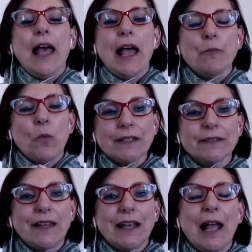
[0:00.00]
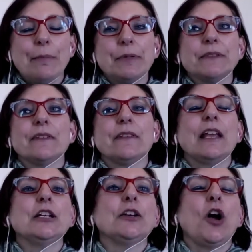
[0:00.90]
and once that happens
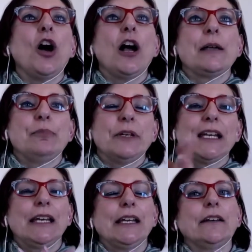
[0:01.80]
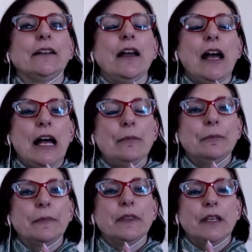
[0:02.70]
then i bring in
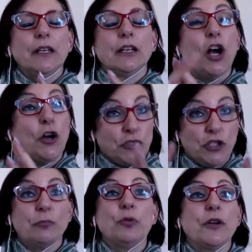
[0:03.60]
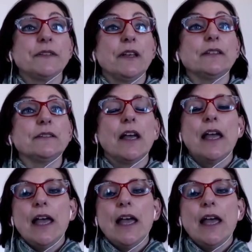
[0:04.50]
um, the coaching process